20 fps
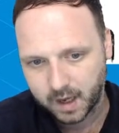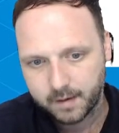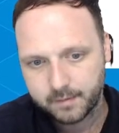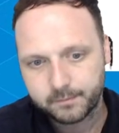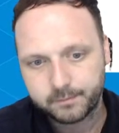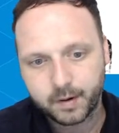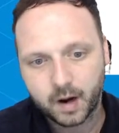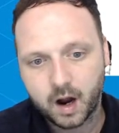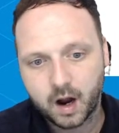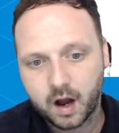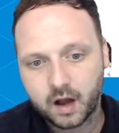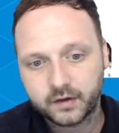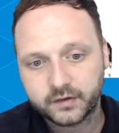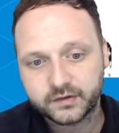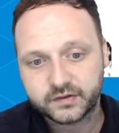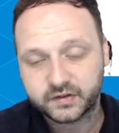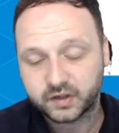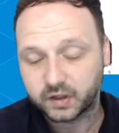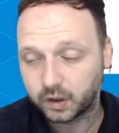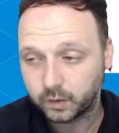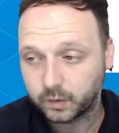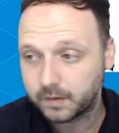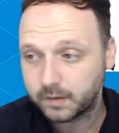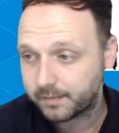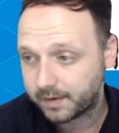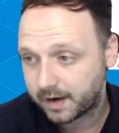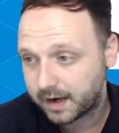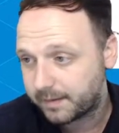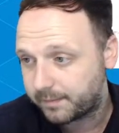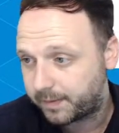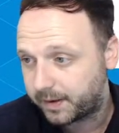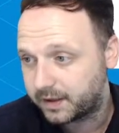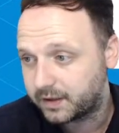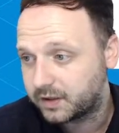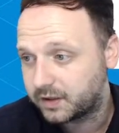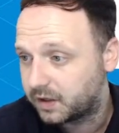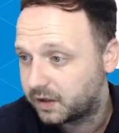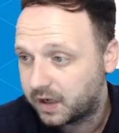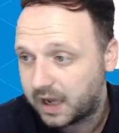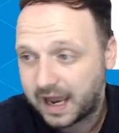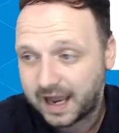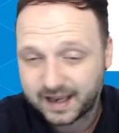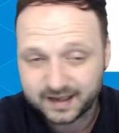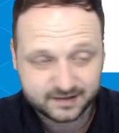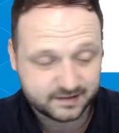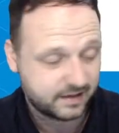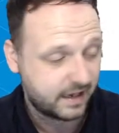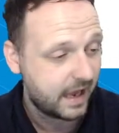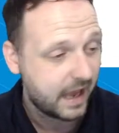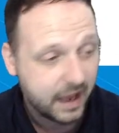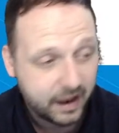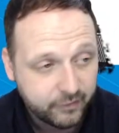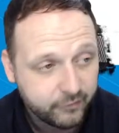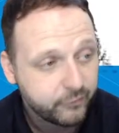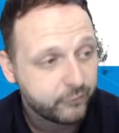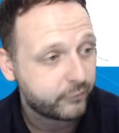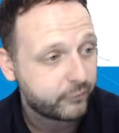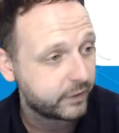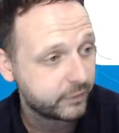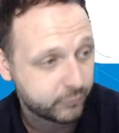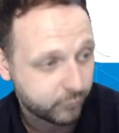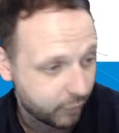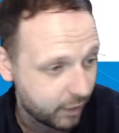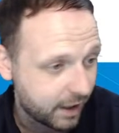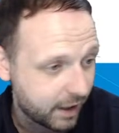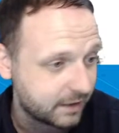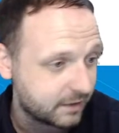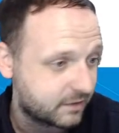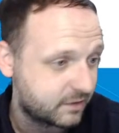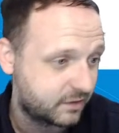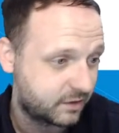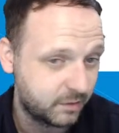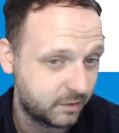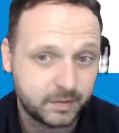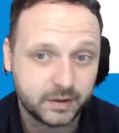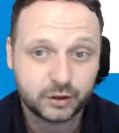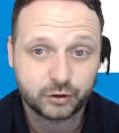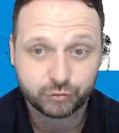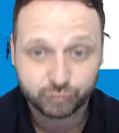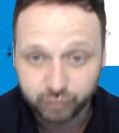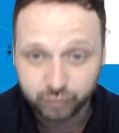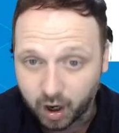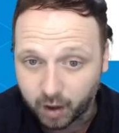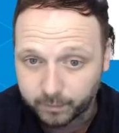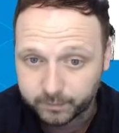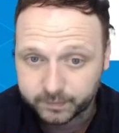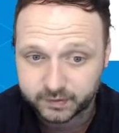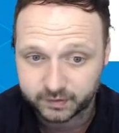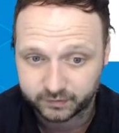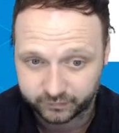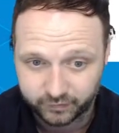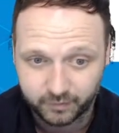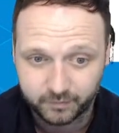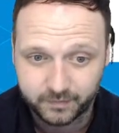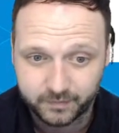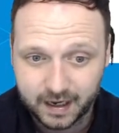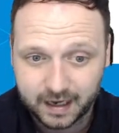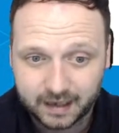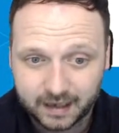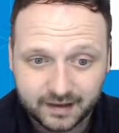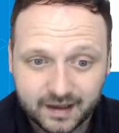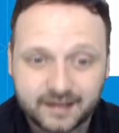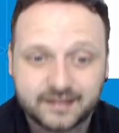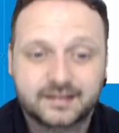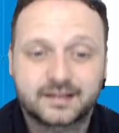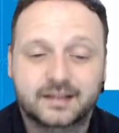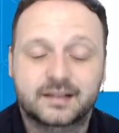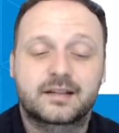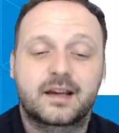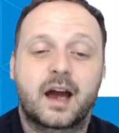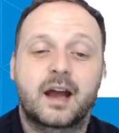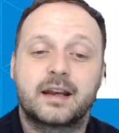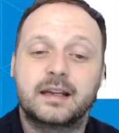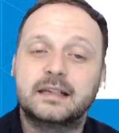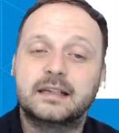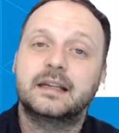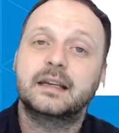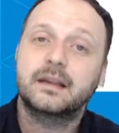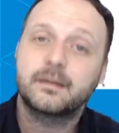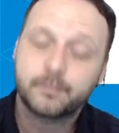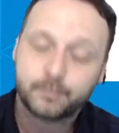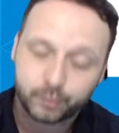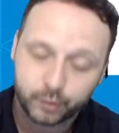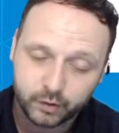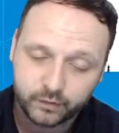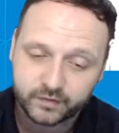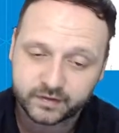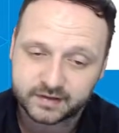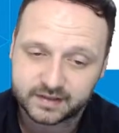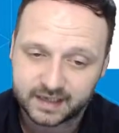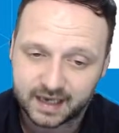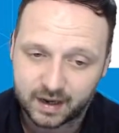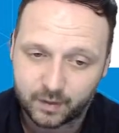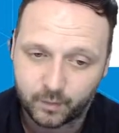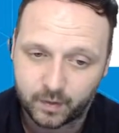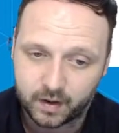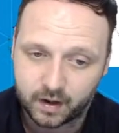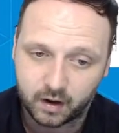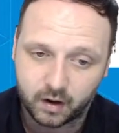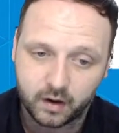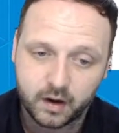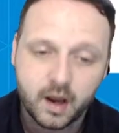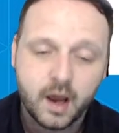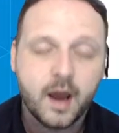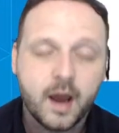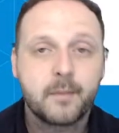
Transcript: Barnes, who in my opinion has every right to be dropped from that Leicester side. He did improve as the game went on.